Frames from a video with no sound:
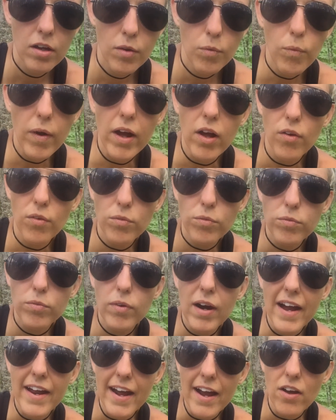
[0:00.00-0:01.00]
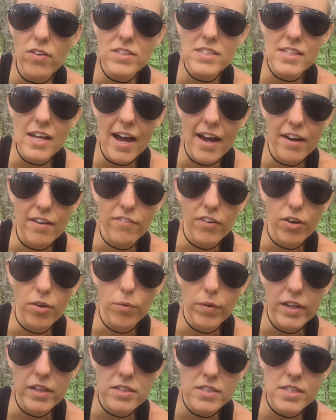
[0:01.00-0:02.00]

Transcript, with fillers: well, right outside of Irwin.